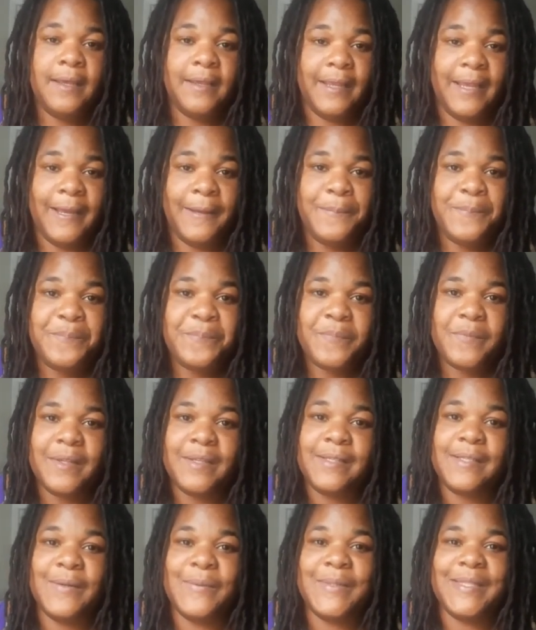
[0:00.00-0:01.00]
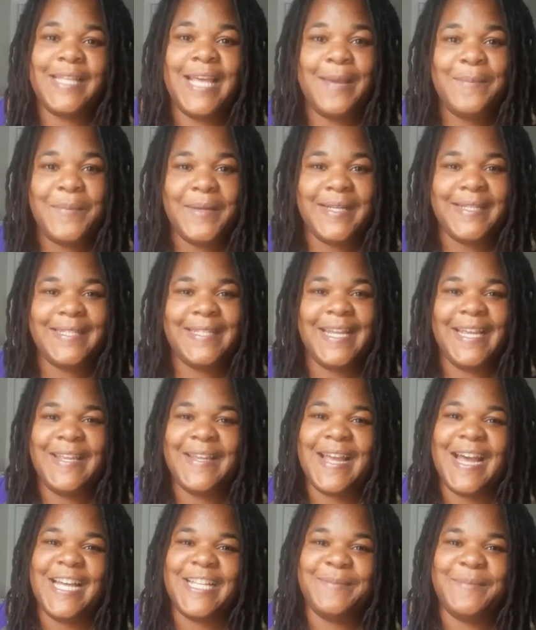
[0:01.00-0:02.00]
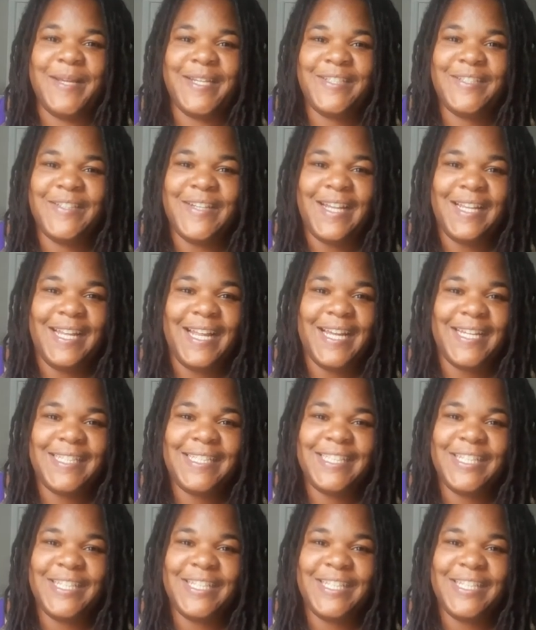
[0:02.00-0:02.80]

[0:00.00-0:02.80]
Yeah. And so with that being said, you guys, make sure y'all like,